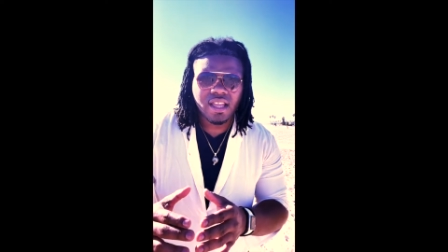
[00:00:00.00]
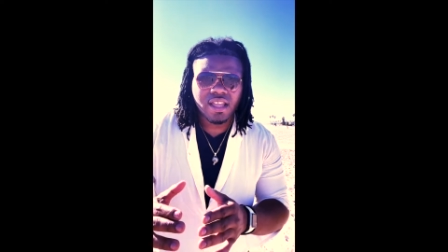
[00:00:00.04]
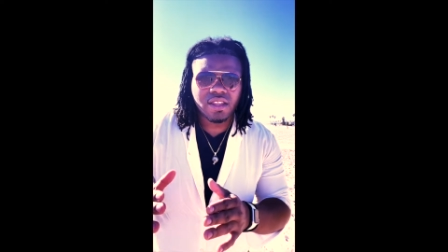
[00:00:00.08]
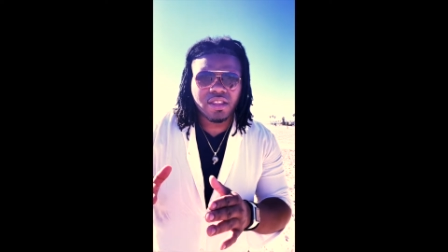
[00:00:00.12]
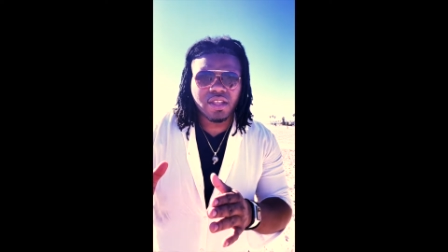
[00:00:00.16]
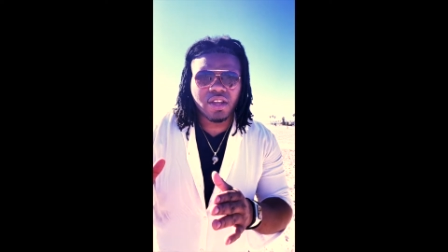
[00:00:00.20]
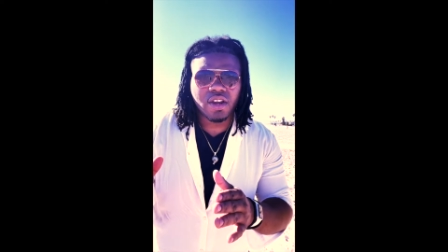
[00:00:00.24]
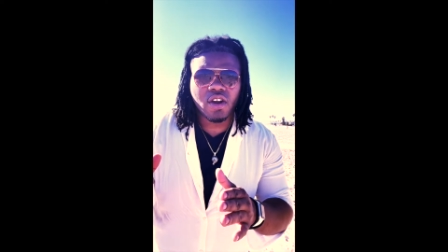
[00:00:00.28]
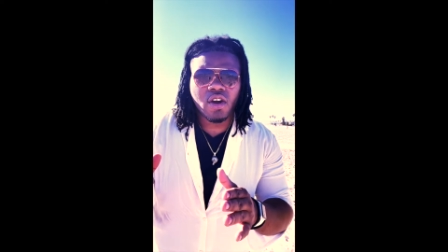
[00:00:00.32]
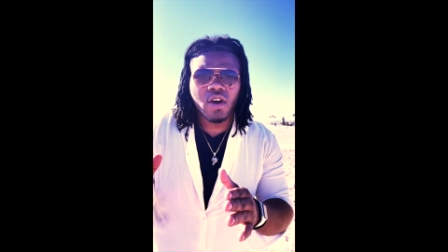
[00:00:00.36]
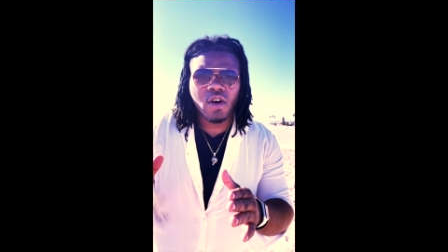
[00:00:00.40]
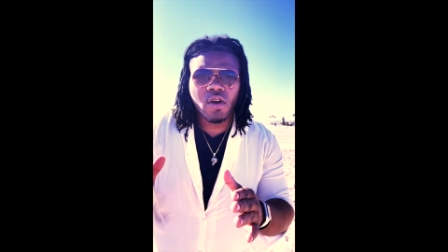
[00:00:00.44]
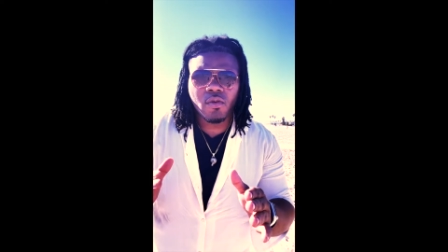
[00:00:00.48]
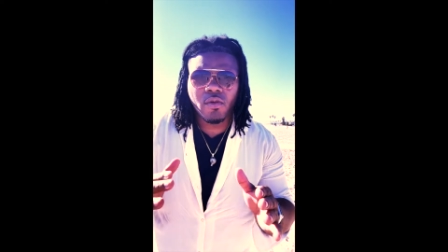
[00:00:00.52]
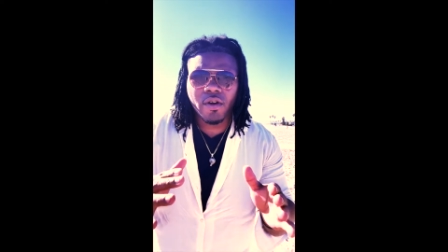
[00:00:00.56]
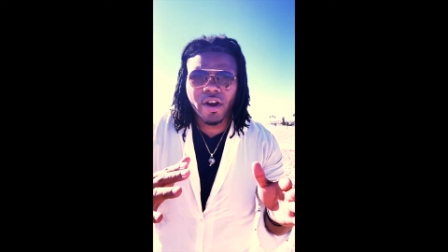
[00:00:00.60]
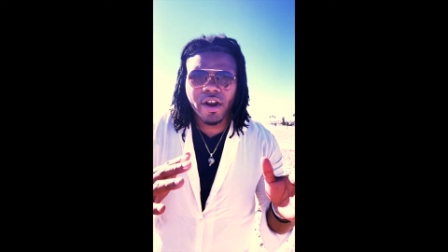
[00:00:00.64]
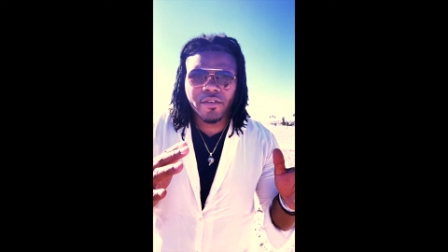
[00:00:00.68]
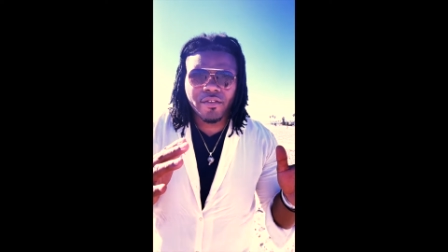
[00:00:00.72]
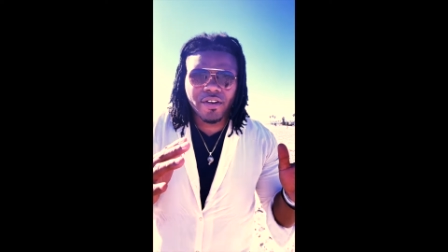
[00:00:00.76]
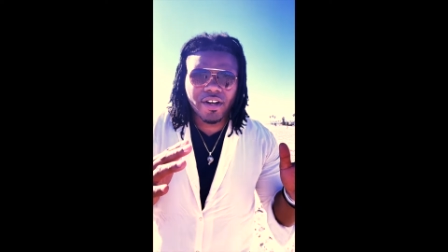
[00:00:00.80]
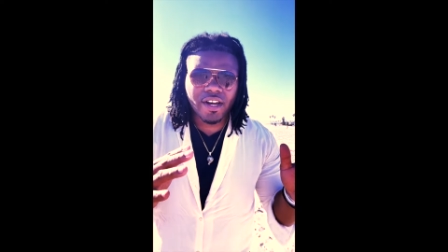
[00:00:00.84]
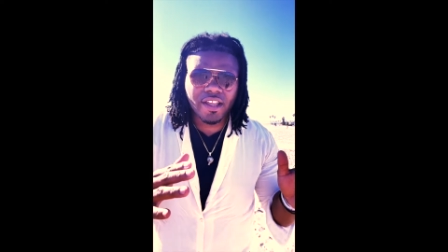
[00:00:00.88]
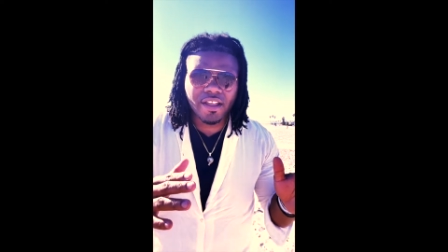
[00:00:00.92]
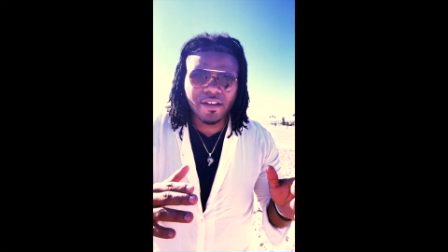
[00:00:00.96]
they're going
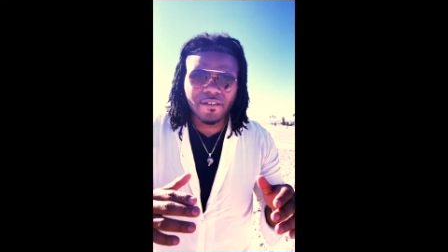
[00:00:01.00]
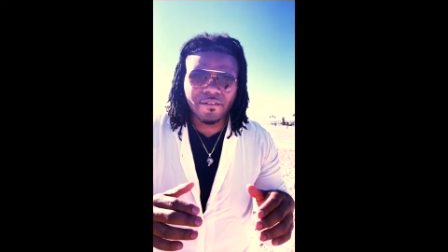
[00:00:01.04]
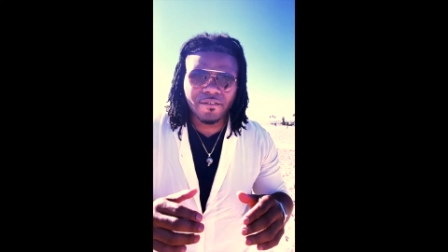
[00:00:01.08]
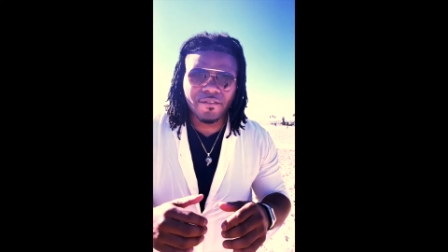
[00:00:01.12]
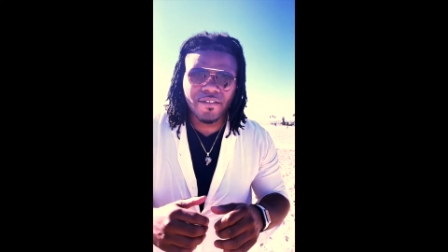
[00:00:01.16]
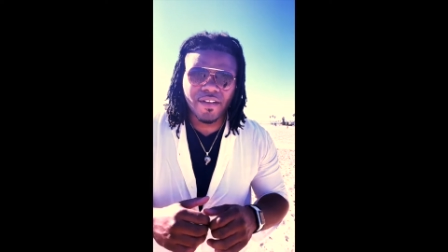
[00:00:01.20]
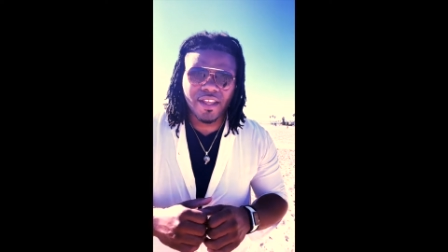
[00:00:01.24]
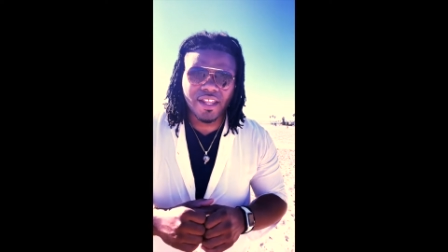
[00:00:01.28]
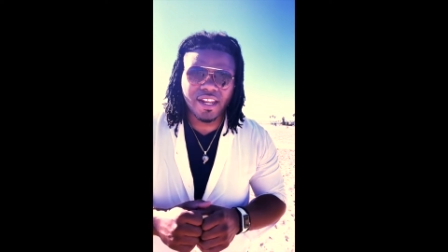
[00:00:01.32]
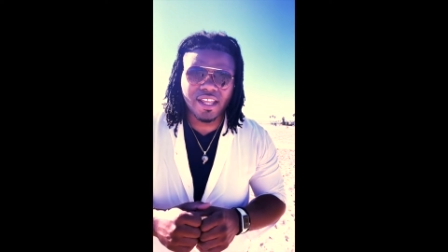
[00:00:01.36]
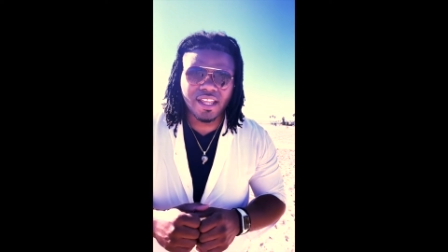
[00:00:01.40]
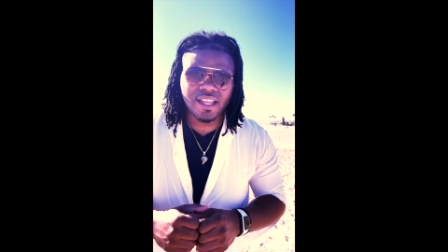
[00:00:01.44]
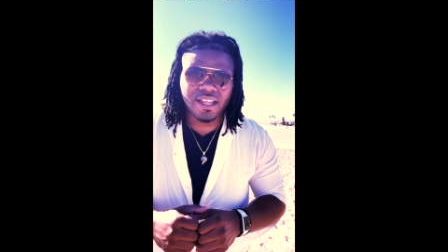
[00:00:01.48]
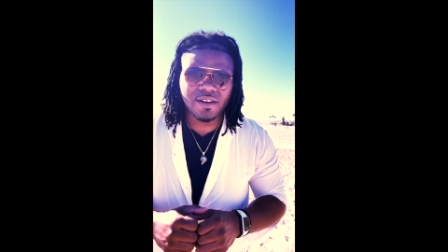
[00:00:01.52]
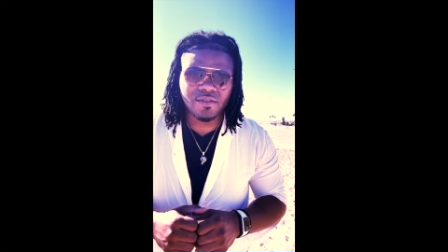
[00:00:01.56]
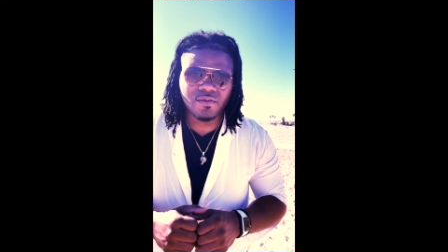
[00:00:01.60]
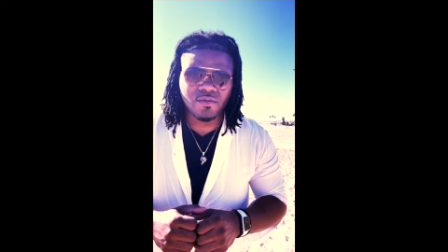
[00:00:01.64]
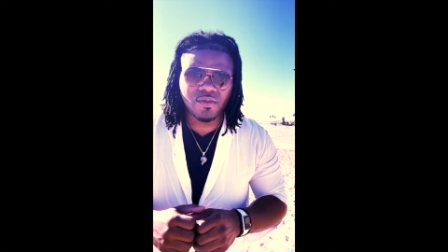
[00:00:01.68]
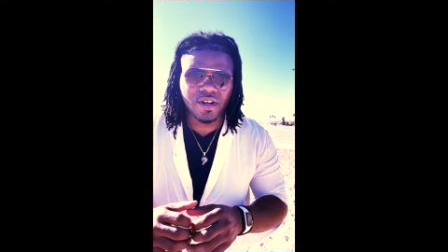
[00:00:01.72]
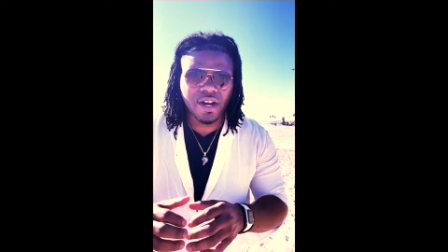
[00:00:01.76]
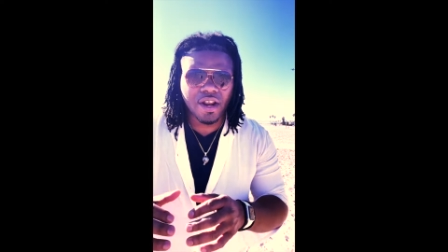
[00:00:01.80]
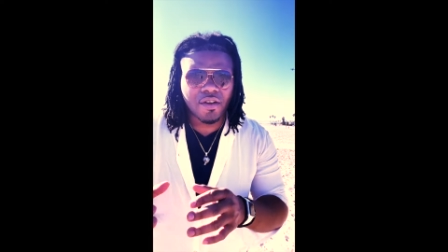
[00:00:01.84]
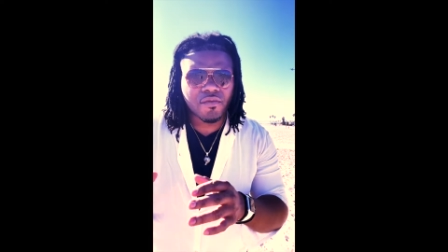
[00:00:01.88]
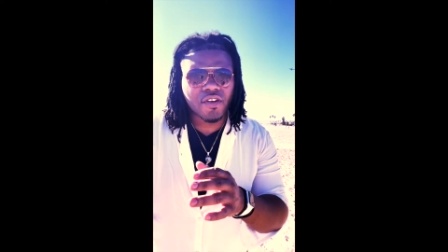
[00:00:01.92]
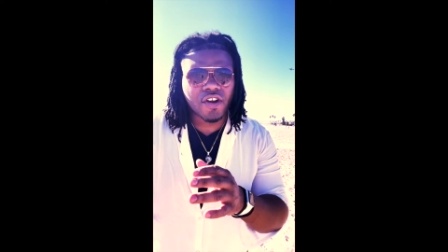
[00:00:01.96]
wherever they can fit in,
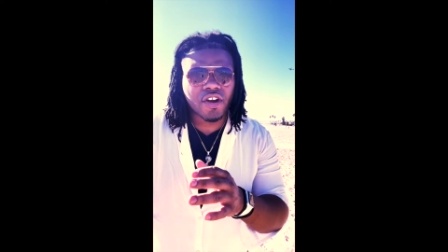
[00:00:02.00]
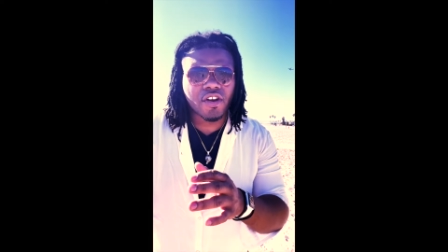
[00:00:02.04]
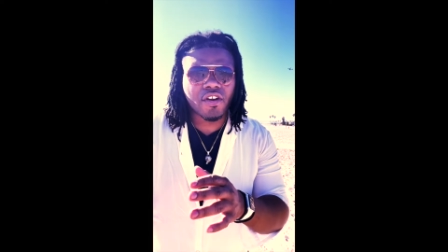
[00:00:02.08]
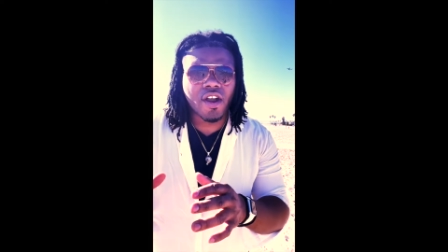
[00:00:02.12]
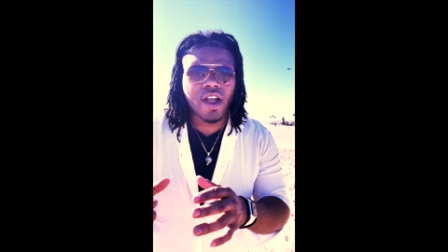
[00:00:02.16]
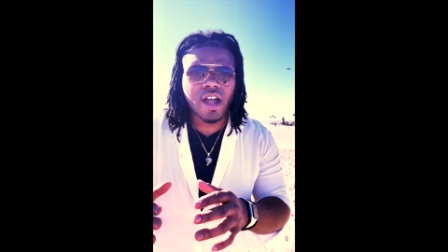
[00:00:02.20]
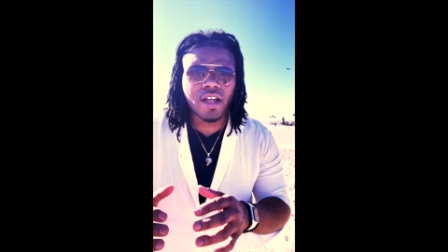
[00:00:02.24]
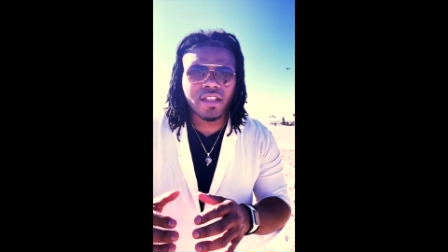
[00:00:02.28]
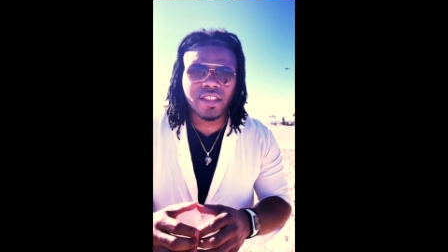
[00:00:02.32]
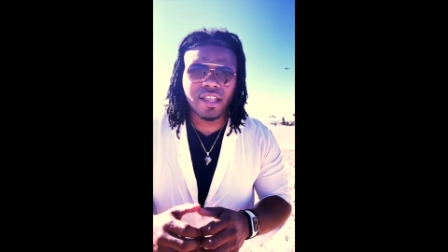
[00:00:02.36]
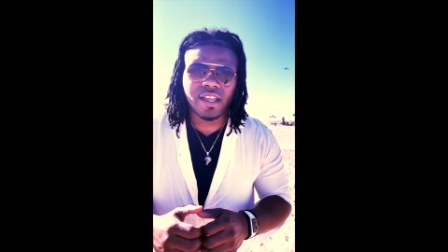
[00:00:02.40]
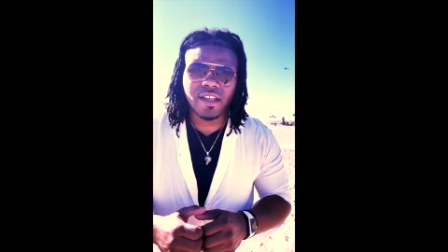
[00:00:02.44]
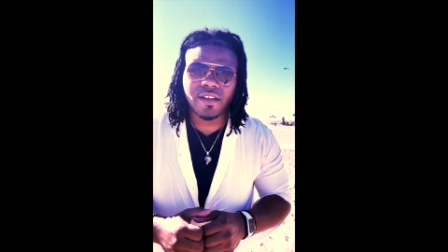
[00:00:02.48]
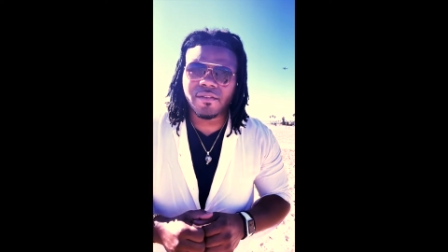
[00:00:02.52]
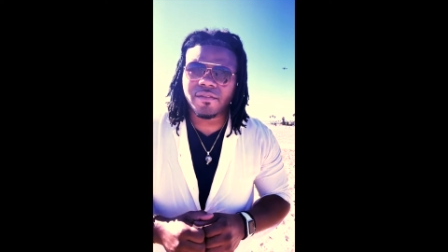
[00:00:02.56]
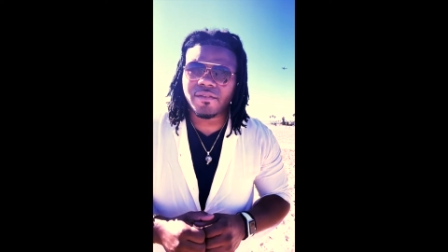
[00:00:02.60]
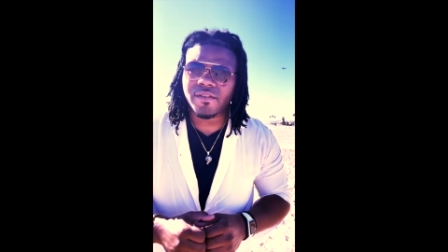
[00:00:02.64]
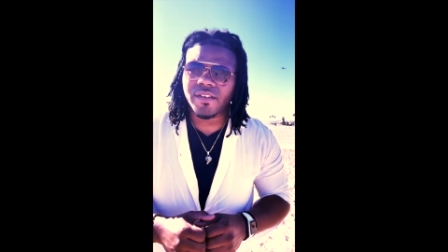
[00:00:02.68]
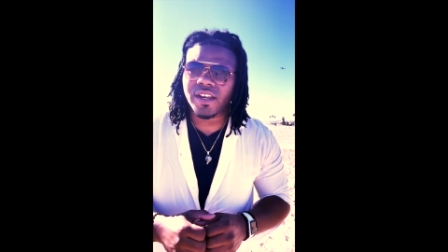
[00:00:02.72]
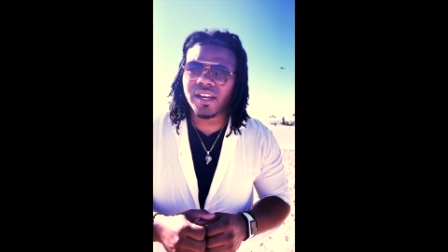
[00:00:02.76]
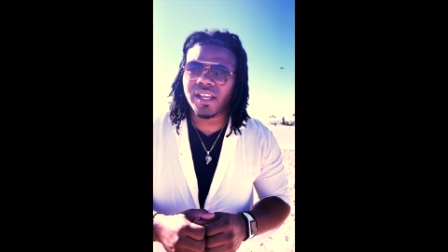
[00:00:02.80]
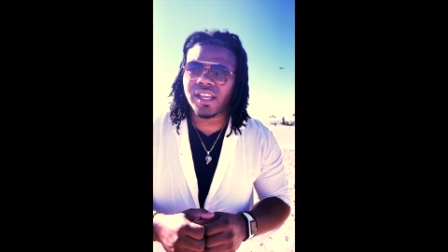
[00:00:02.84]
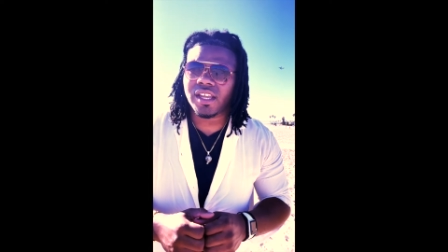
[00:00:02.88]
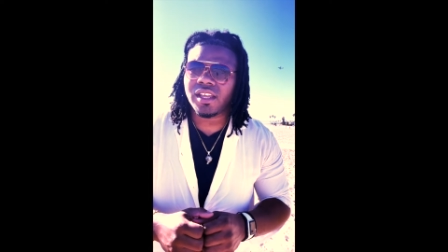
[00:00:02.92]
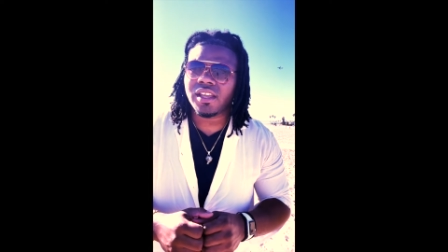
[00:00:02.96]
whatever crowd they can
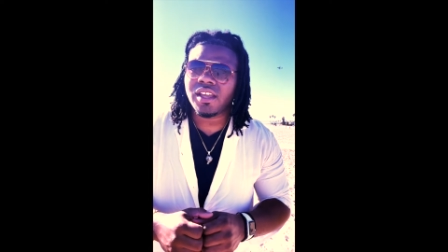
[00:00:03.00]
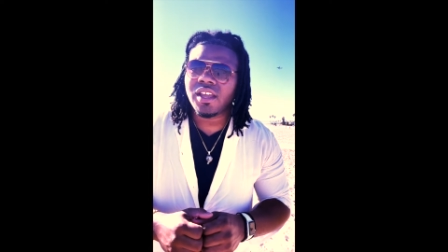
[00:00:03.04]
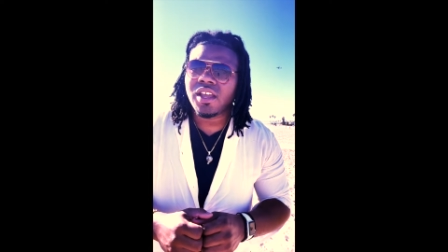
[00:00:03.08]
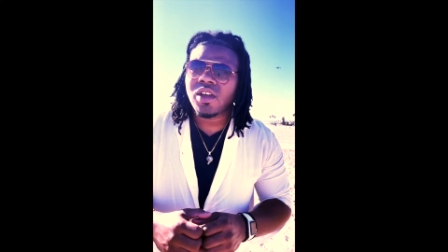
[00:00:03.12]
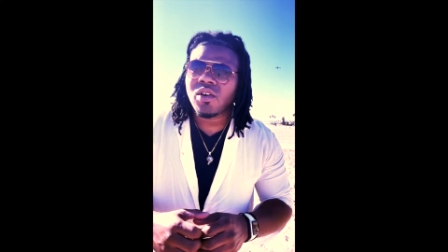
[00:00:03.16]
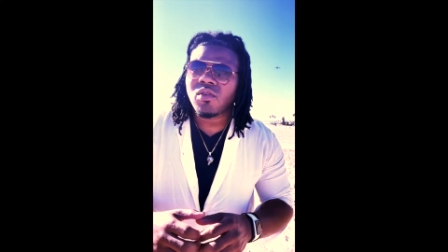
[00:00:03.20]
fit in,